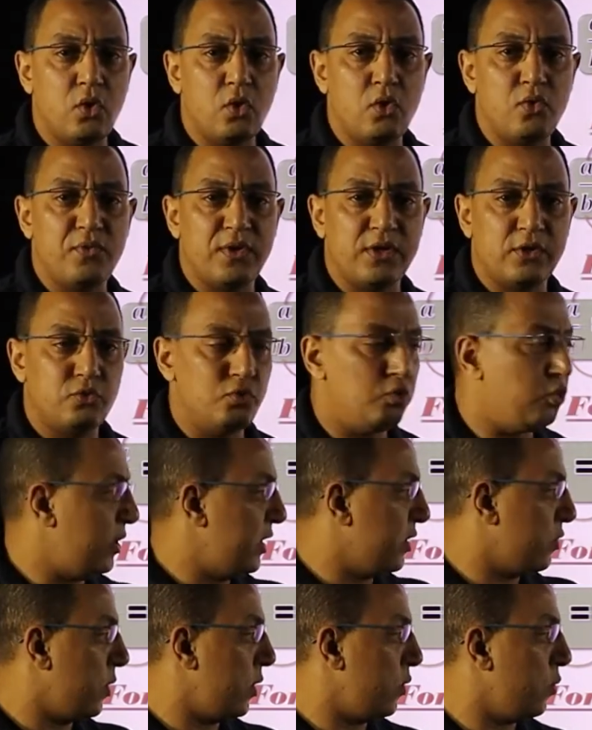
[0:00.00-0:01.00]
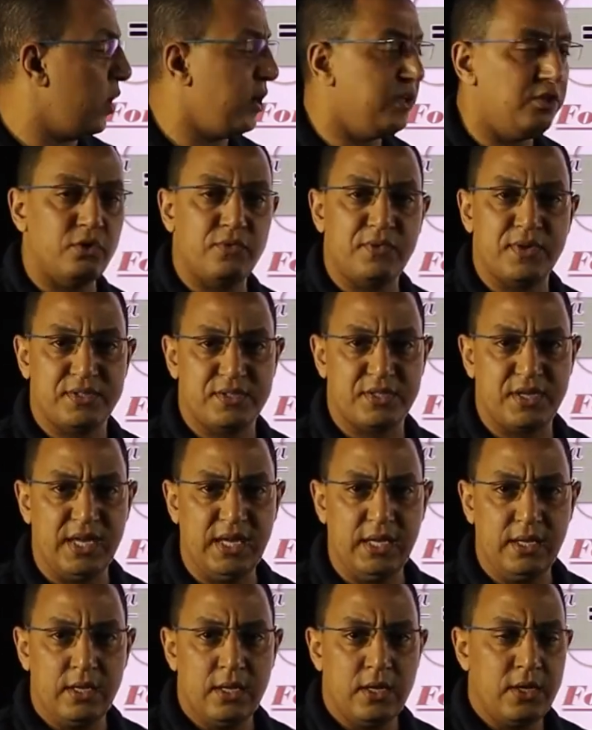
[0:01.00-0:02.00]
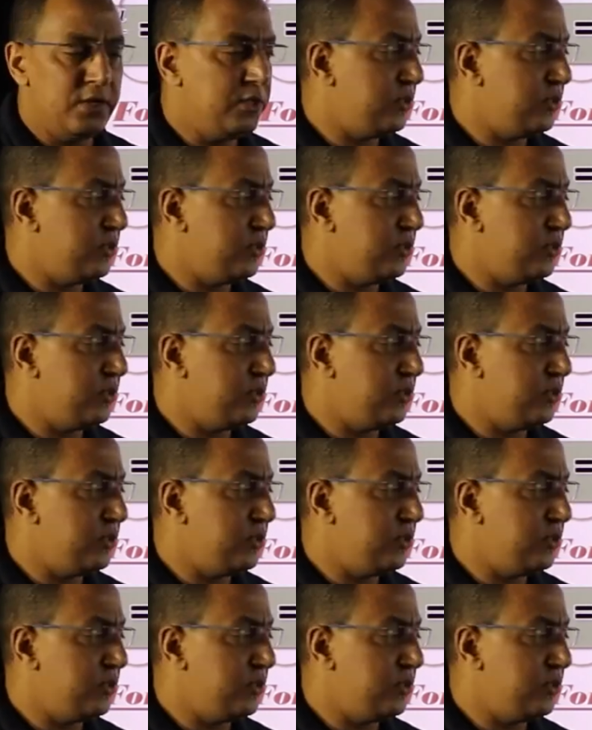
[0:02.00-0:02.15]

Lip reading: over 2 equal y over 3,